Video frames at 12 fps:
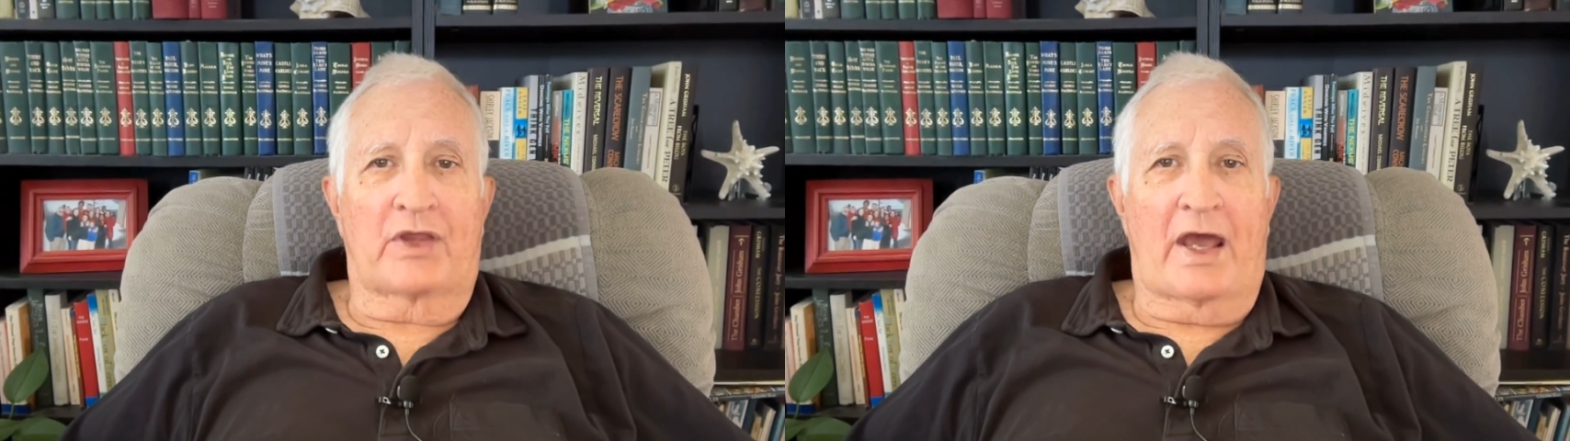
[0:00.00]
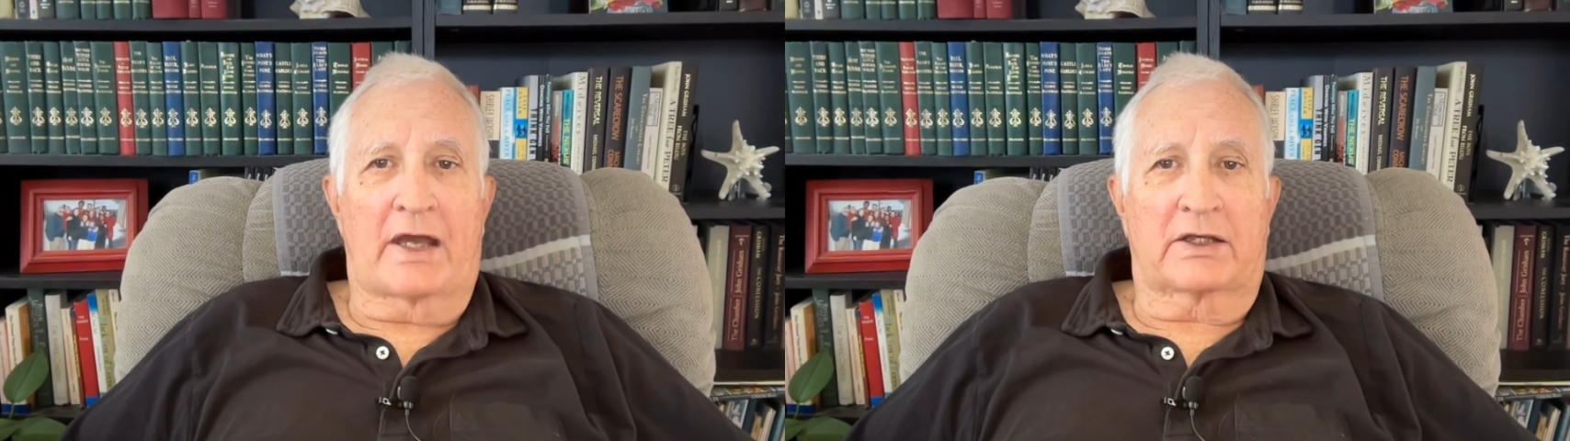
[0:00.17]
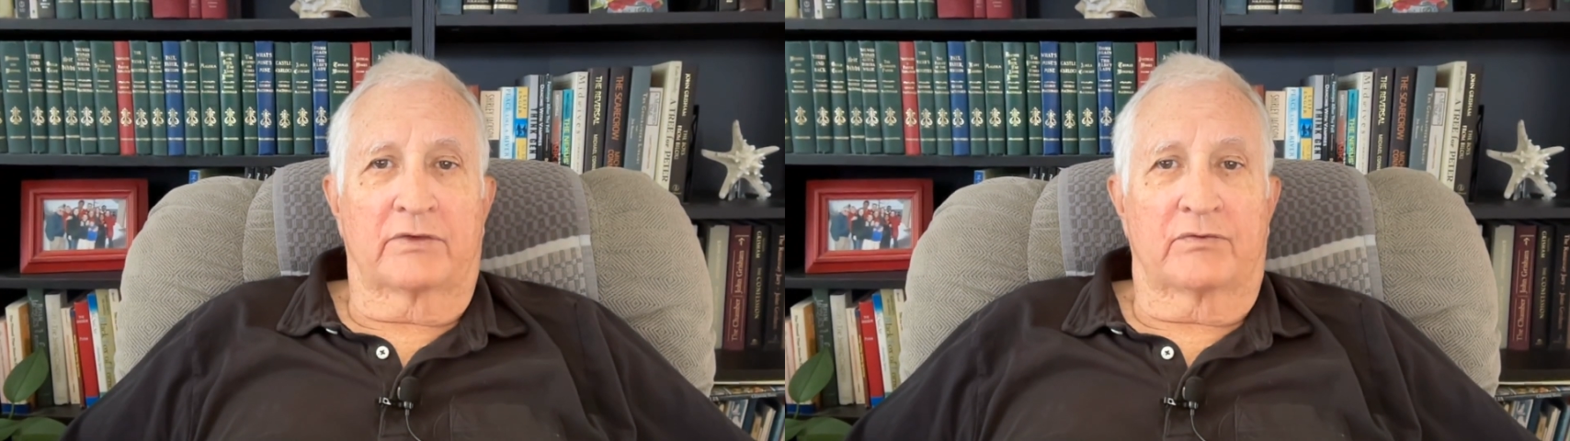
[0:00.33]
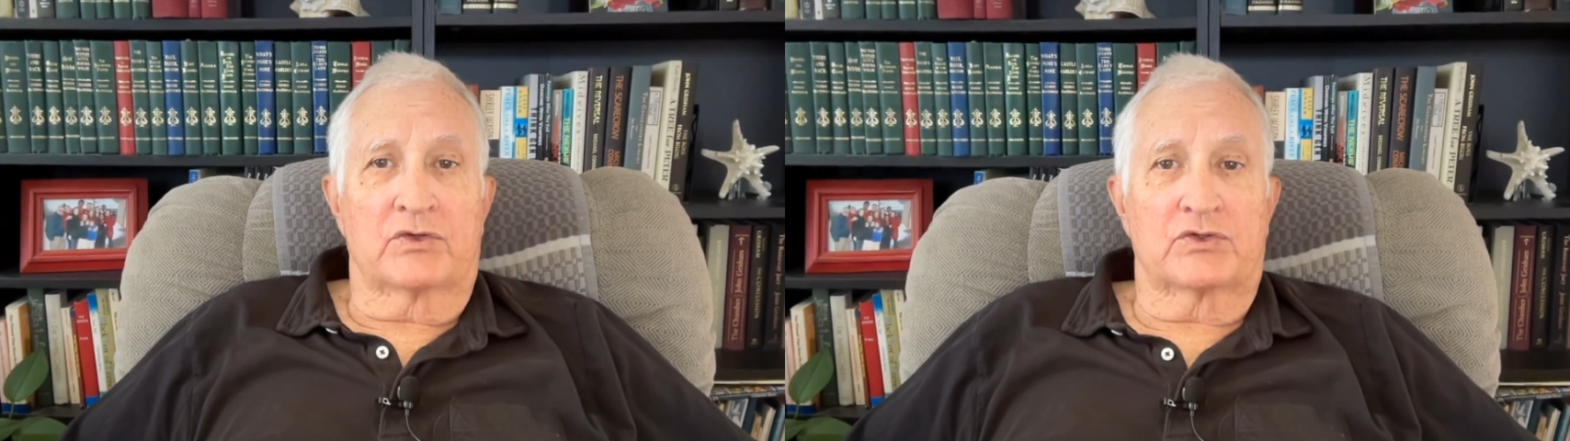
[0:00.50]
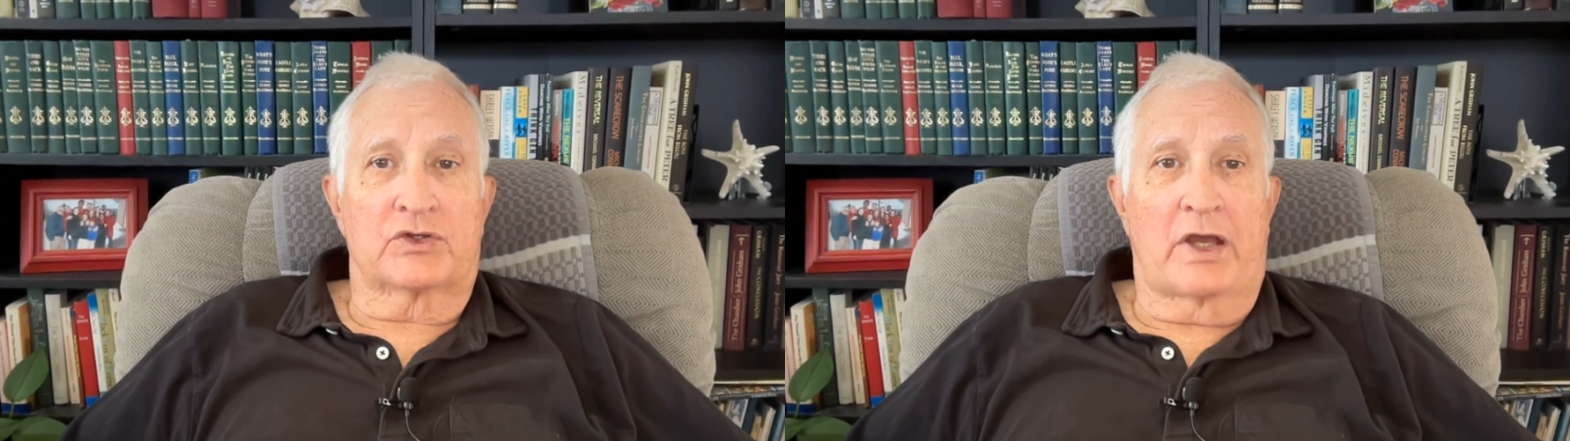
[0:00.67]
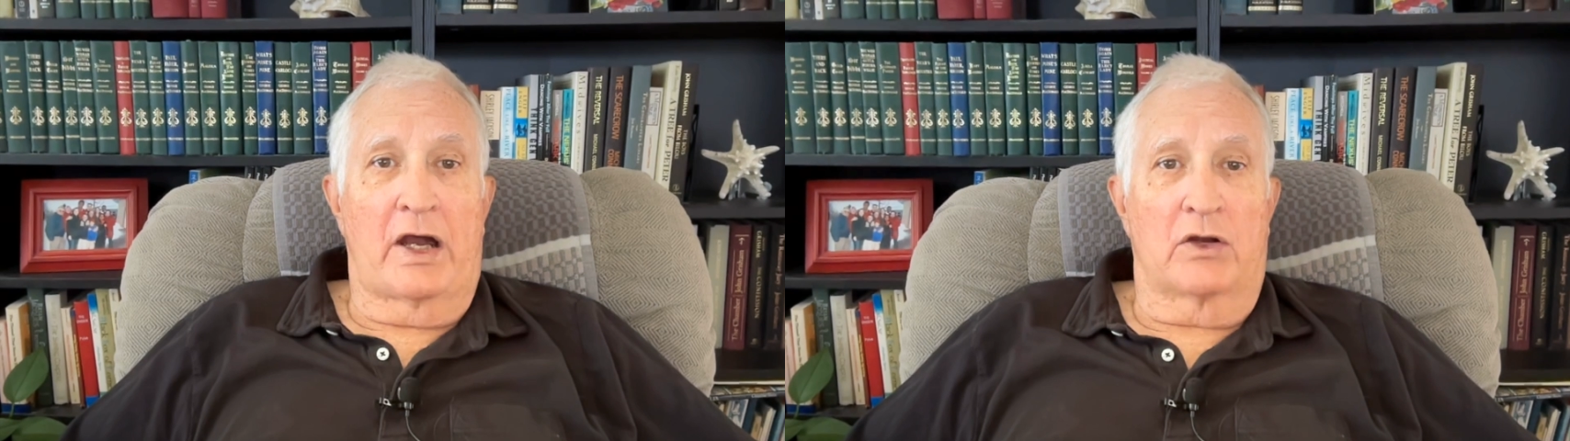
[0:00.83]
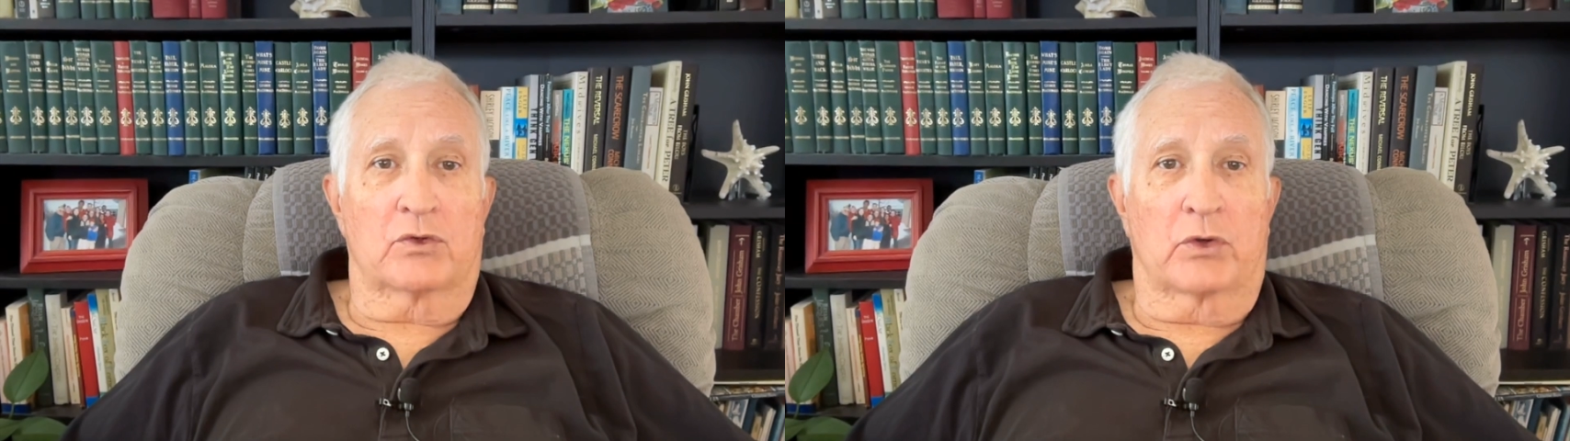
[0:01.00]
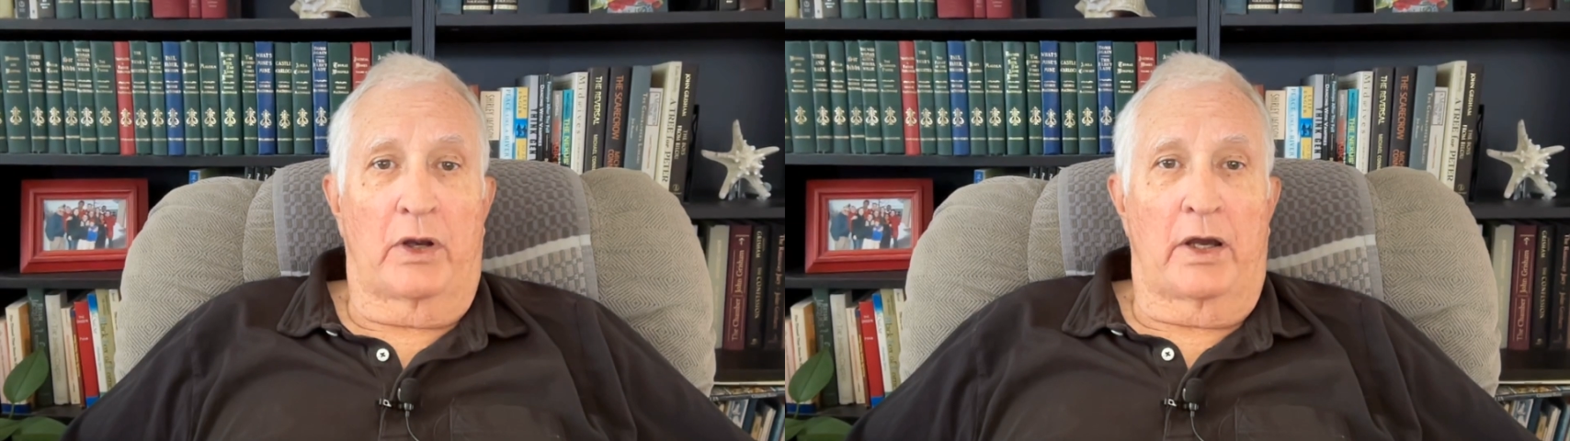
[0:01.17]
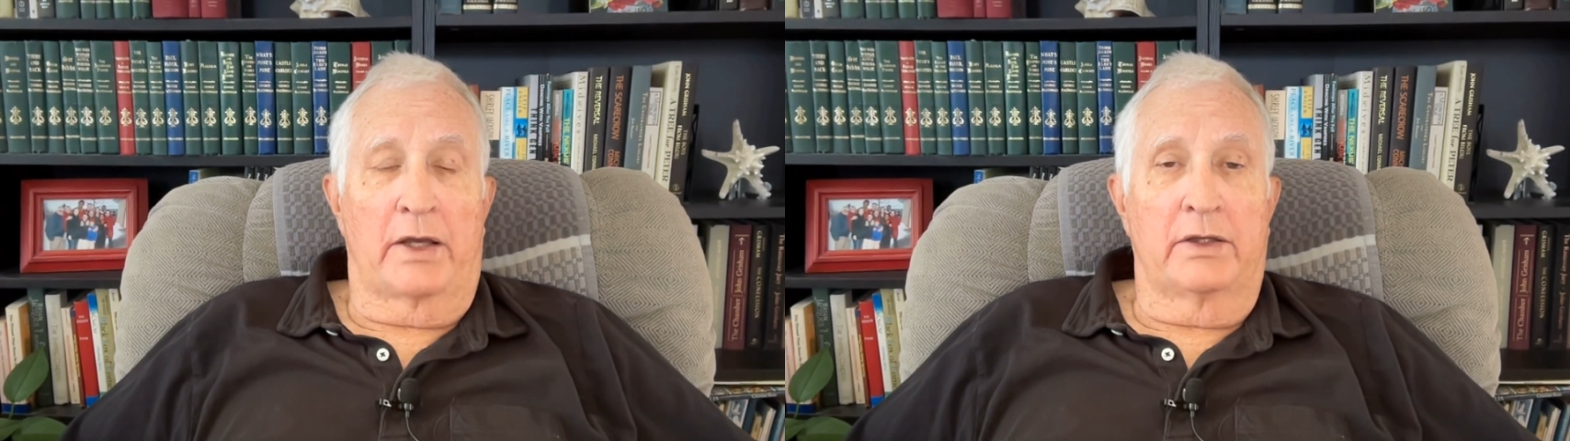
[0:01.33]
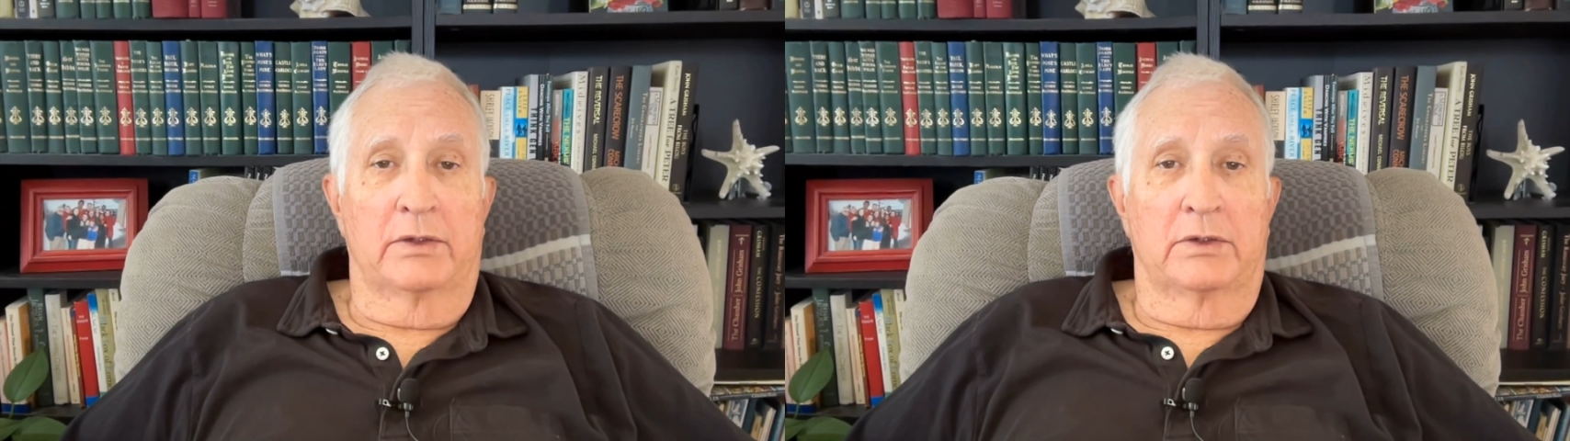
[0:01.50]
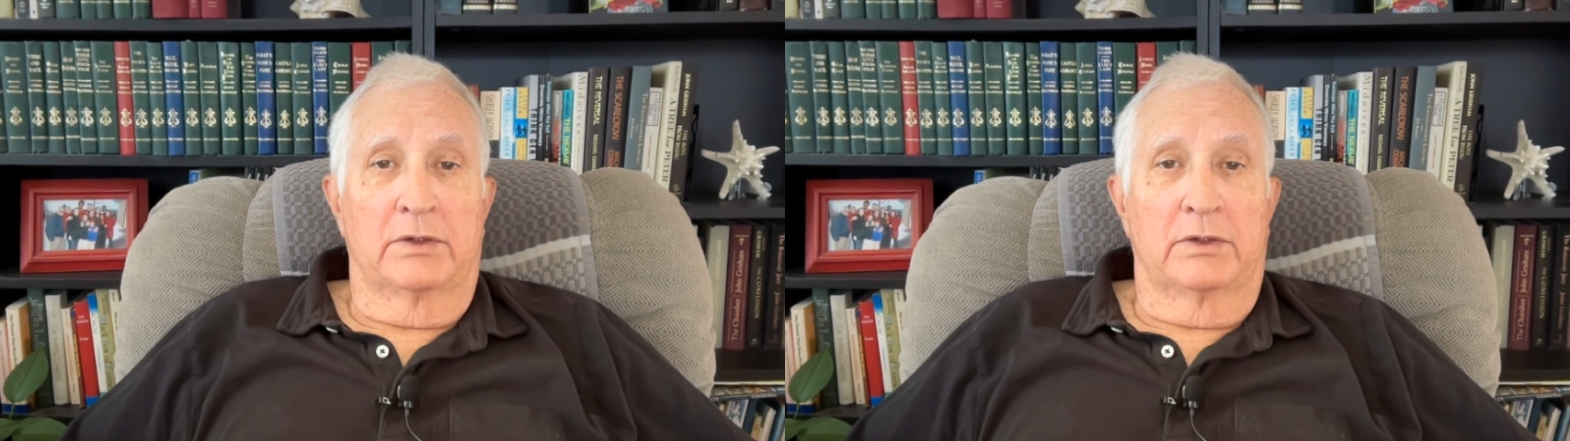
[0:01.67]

activists' outcry